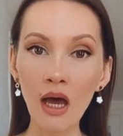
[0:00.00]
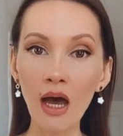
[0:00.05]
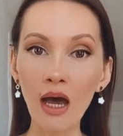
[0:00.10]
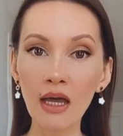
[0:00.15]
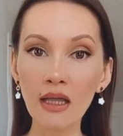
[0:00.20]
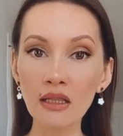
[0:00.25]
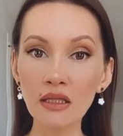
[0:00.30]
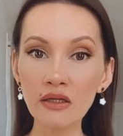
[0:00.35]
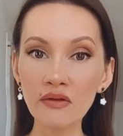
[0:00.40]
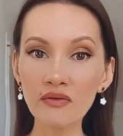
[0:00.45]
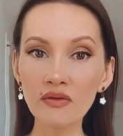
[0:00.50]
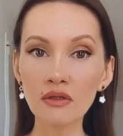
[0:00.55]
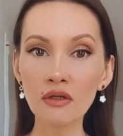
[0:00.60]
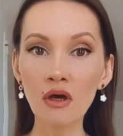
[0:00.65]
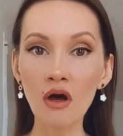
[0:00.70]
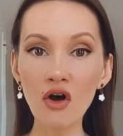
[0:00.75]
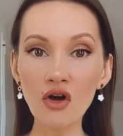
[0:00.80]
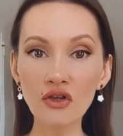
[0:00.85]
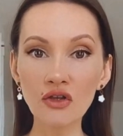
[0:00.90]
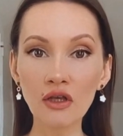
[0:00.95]
I live in a
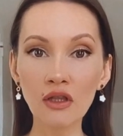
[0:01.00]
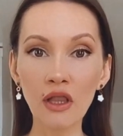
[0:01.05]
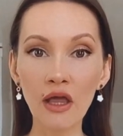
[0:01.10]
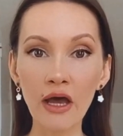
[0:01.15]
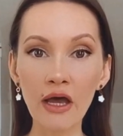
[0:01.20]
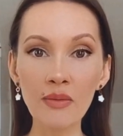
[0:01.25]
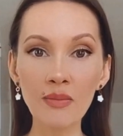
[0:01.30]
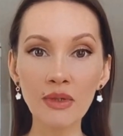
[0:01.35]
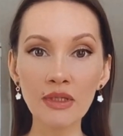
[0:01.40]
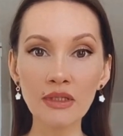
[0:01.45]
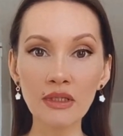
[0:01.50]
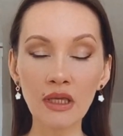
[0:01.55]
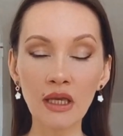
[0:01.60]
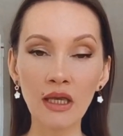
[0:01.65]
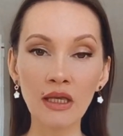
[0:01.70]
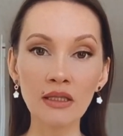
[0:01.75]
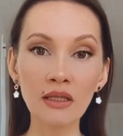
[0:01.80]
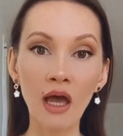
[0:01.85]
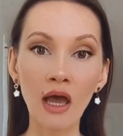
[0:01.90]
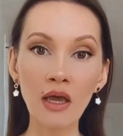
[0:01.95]
hot climate
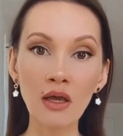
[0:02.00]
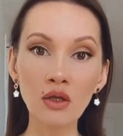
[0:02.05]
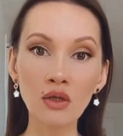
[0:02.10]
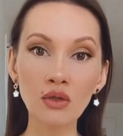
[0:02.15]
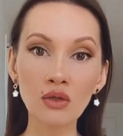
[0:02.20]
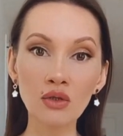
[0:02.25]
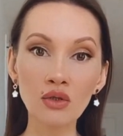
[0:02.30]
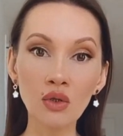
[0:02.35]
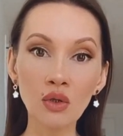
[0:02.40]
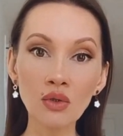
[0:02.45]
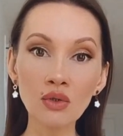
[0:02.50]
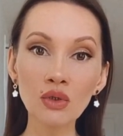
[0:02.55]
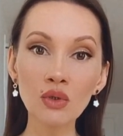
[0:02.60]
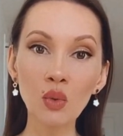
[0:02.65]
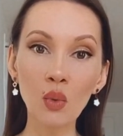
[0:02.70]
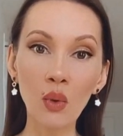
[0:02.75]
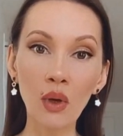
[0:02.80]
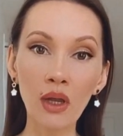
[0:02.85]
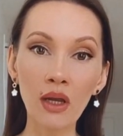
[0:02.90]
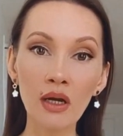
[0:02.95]
and I don't
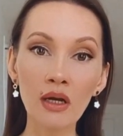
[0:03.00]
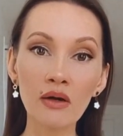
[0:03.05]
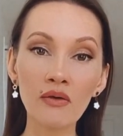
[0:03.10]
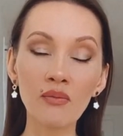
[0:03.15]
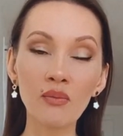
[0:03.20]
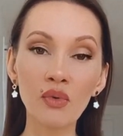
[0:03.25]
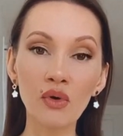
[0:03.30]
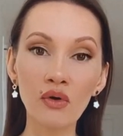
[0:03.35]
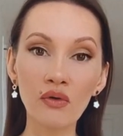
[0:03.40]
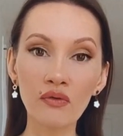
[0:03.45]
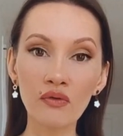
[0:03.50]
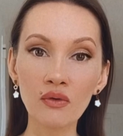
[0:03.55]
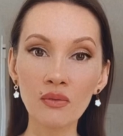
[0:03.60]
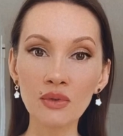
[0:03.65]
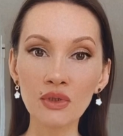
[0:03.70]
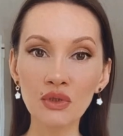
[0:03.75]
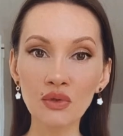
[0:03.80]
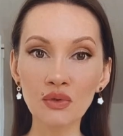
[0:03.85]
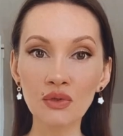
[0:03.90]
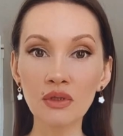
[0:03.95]
wear perfumes
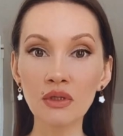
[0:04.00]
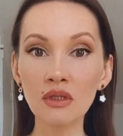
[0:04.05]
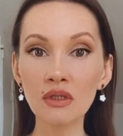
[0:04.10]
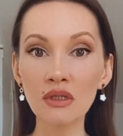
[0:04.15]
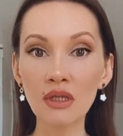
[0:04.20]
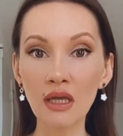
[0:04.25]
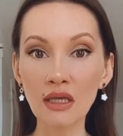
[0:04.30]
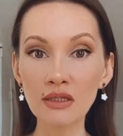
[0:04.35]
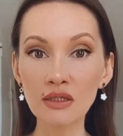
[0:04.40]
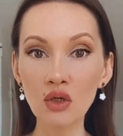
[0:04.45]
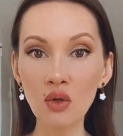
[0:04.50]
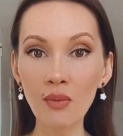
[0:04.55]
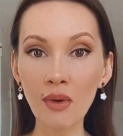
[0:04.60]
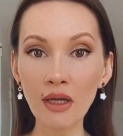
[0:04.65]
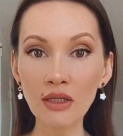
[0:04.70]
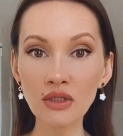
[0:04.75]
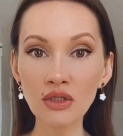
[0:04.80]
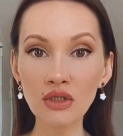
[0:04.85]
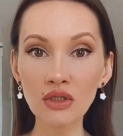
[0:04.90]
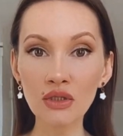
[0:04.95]
during the day so
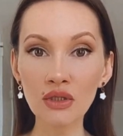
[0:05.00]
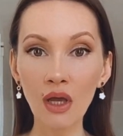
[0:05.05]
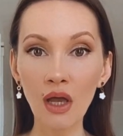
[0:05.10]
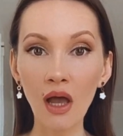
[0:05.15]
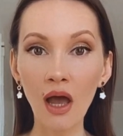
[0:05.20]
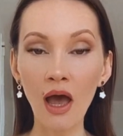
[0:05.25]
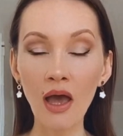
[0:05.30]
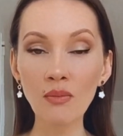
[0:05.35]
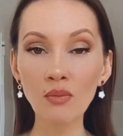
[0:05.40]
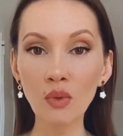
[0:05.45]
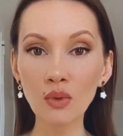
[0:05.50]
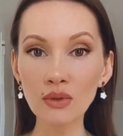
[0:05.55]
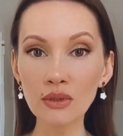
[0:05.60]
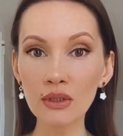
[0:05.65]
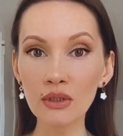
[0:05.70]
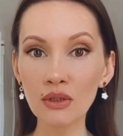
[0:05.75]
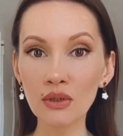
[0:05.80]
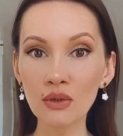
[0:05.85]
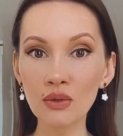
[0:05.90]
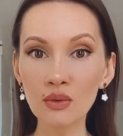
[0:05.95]
much. I
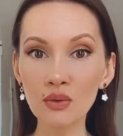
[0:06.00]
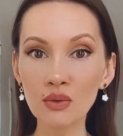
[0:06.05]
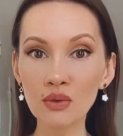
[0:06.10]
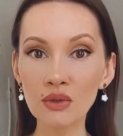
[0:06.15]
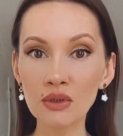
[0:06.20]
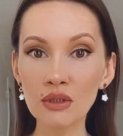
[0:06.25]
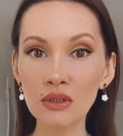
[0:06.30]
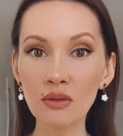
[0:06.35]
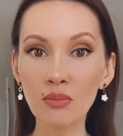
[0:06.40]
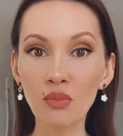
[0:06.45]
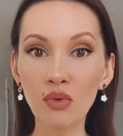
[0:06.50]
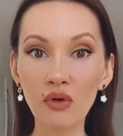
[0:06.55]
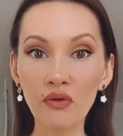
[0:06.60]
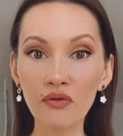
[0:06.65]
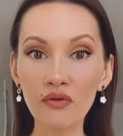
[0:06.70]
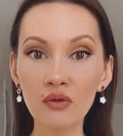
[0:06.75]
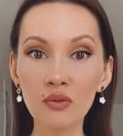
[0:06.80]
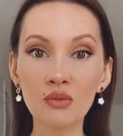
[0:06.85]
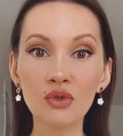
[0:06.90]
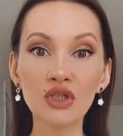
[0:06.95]
mostly use
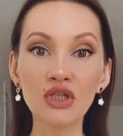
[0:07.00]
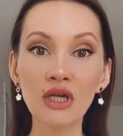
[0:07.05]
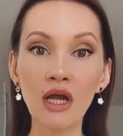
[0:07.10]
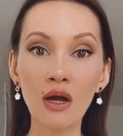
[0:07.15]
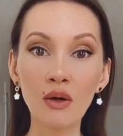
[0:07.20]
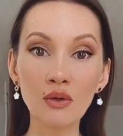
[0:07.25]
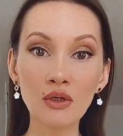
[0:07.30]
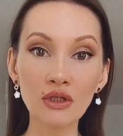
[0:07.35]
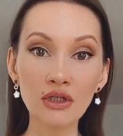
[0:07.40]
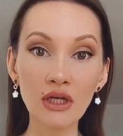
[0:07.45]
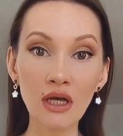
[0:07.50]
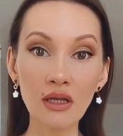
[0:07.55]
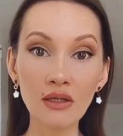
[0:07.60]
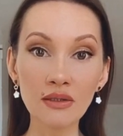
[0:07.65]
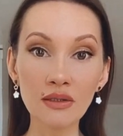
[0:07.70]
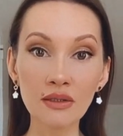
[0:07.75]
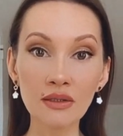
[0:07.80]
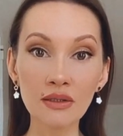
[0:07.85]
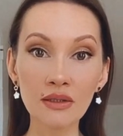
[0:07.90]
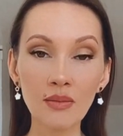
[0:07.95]
perfumed shower
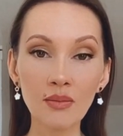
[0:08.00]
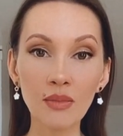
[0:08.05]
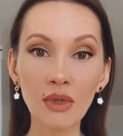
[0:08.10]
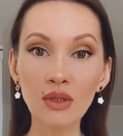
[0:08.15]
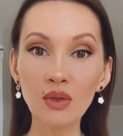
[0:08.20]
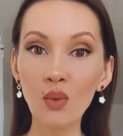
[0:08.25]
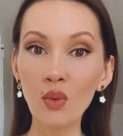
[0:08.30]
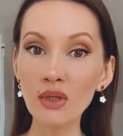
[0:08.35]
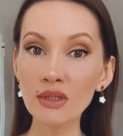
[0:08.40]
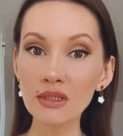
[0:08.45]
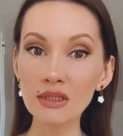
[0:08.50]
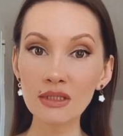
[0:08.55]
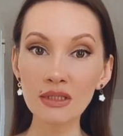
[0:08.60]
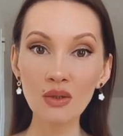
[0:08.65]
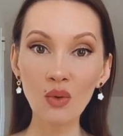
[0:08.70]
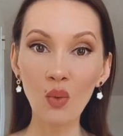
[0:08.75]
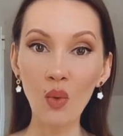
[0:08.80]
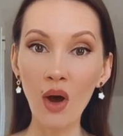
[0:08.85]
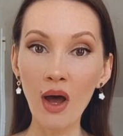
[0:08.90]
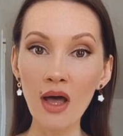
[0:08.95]
gels, but once in a
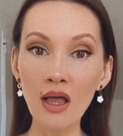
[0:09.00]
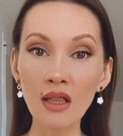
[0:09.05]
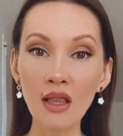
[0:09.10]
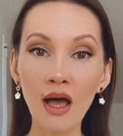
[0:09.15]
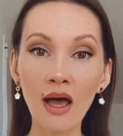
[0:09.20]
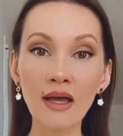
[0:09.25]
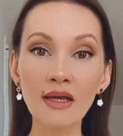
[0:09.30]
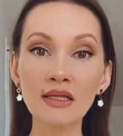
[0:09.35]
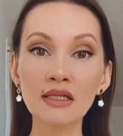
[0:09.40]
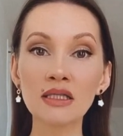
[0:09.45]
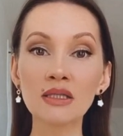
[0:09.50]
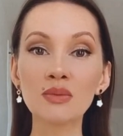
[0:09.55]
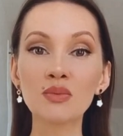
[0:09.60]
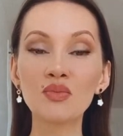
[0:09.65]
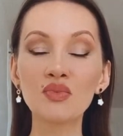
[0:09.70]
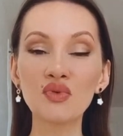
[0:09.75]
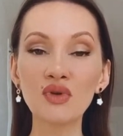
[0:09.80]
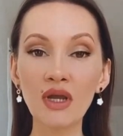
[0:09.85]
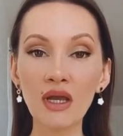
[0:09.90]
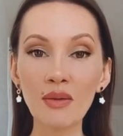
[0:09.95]
while I
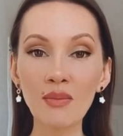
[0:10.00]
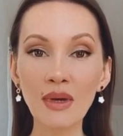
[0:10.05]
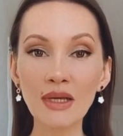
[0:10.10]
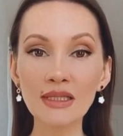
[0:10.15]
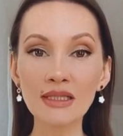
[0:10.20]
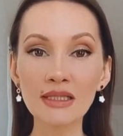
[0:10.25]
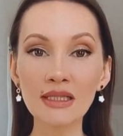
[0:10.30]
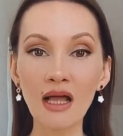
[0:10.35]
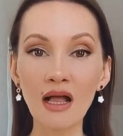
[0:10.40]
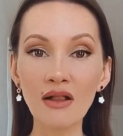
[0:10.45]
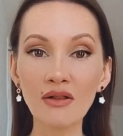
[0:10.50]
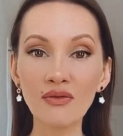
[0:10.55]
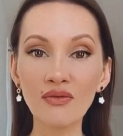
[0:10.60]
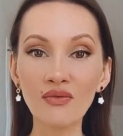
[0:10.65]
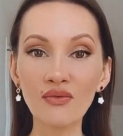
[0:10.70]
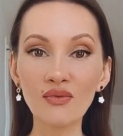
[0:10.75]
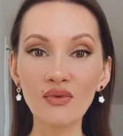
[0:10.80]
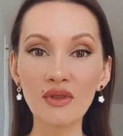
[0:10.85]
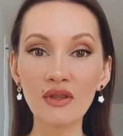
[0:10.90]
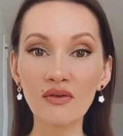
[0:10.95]
spray
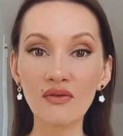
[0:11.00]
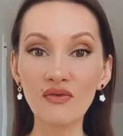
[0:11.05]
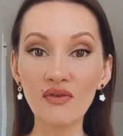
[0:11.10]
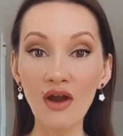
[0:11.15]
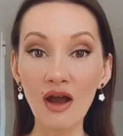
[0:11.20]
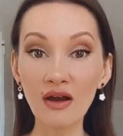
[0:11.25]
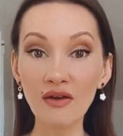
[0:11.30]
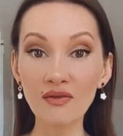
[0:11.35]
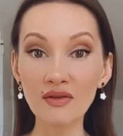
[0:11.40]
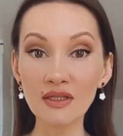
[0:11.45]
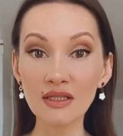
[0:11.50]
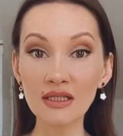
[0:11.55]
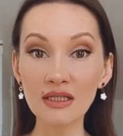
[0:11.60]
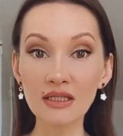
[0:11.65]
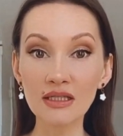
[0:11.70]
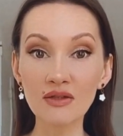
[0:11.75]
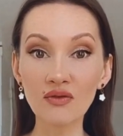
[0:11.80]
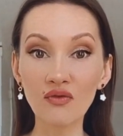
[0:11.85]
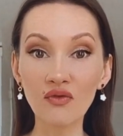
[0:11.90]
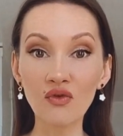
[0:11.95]
myself with the
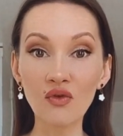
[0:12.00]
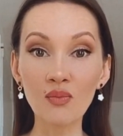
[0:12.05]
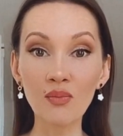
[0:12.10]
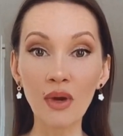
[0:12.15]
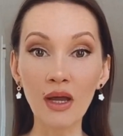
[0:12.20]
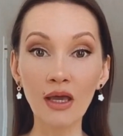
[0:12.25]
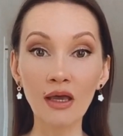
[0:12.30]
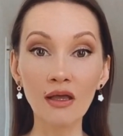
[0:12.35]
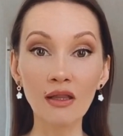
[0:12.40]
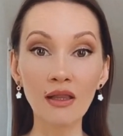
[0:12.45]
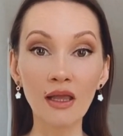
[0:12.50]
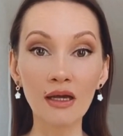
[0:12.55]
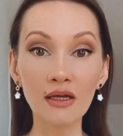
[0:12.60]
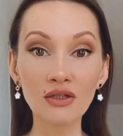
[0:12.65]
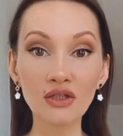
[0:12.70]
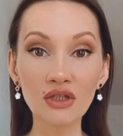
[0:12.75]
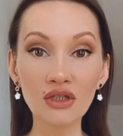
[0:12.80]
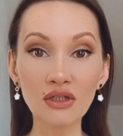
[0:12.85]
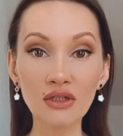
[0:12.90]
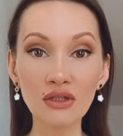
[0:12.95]
fragrances from my
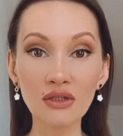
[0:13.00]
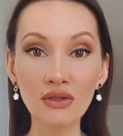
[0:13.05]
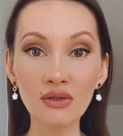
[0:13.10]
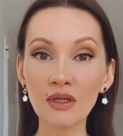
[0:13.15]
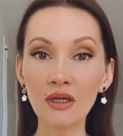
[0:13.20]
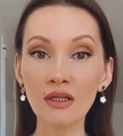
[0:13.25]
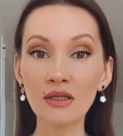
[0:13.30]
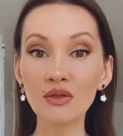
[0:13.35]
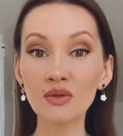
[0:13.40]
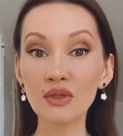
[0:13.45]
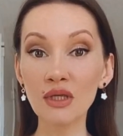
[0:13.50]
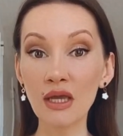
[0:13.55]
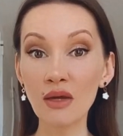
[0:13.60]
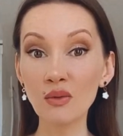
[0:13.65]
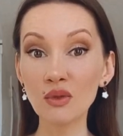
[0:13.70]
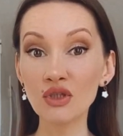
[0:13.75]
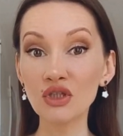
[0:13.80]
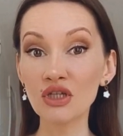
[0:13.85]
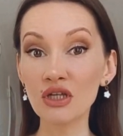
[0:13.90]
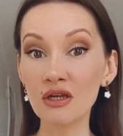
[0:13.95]
collection, and today I
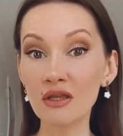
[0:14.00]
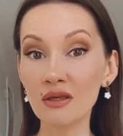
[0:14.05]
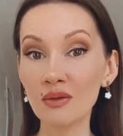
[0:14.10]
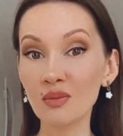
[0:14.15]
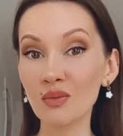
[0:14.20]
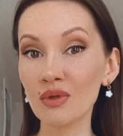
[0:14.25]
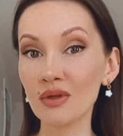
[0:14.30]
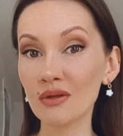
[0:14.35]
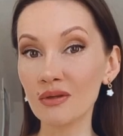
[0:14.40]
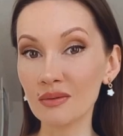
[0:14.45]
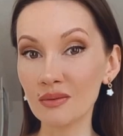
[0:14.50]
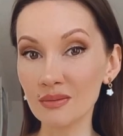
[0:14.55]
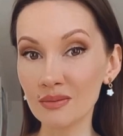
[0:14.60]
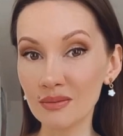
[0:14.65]
will share them with you.